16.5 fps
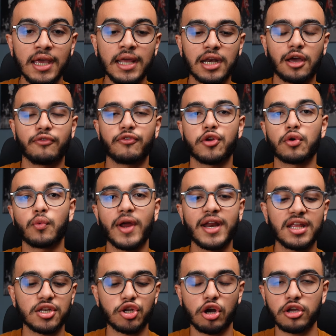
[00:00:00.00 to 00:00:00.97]
Now, if you're
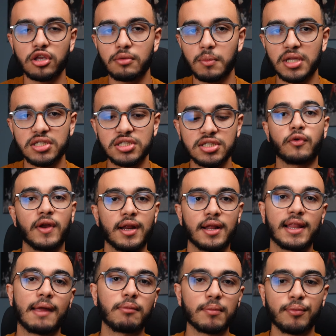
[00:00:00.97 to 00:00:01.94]
writing documents, creating
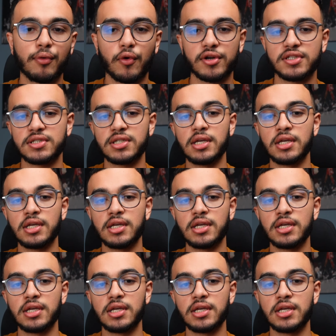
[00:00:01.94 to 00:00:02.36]
lab reports,